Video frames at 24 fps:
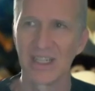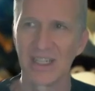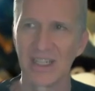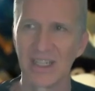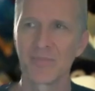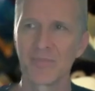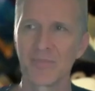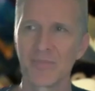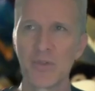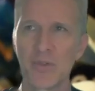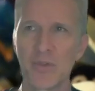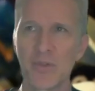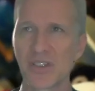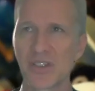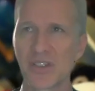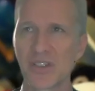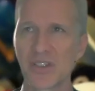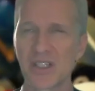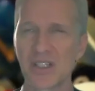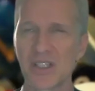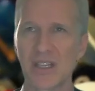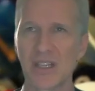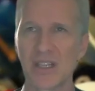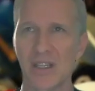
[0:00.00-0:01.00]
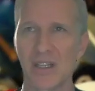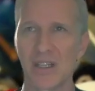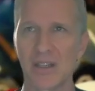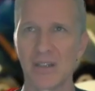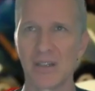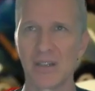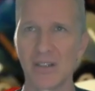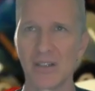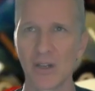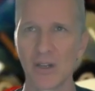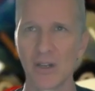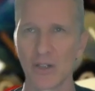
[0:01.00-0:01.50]
You just,
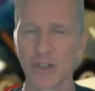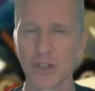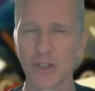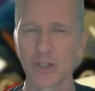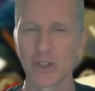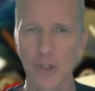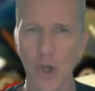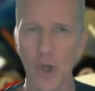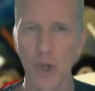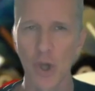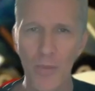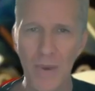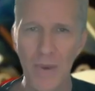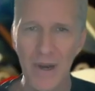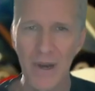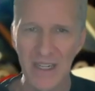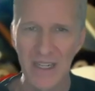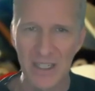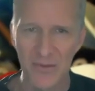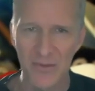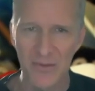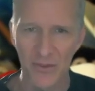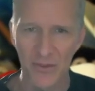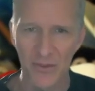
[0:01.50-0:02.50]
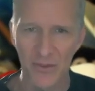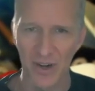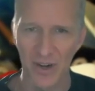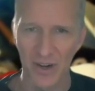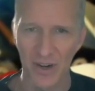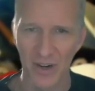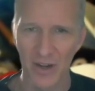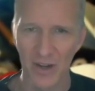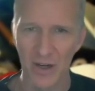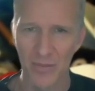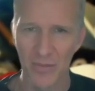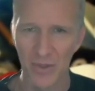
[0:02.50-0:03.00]
there are so many different
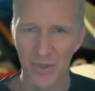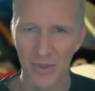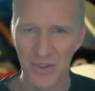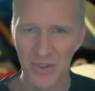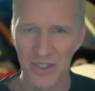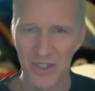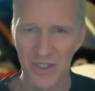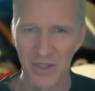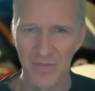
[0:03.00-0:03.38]
variables.